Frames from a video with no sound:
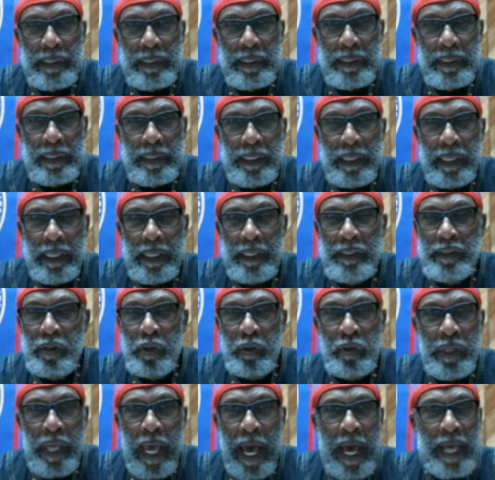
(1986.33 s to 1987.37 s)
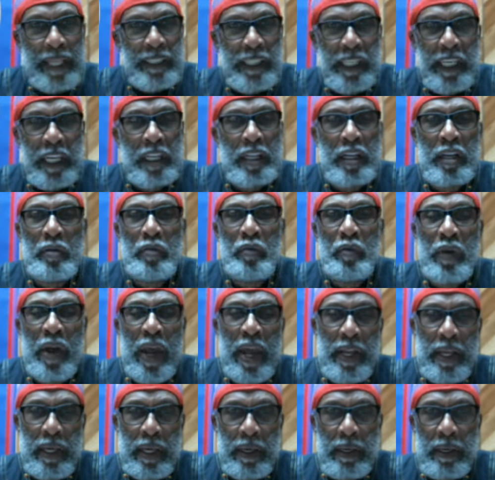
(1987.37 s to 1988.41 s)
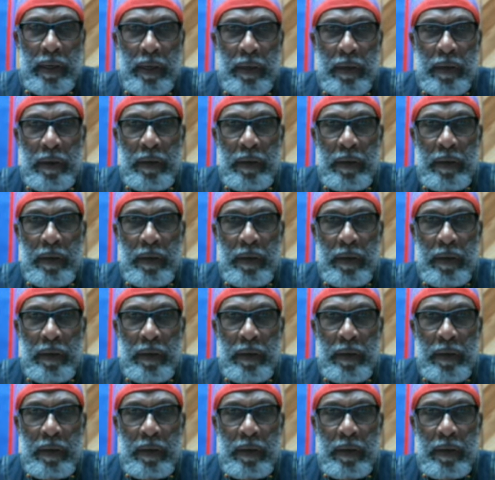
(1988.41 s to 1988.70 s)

You dig? So Yah is getting it ready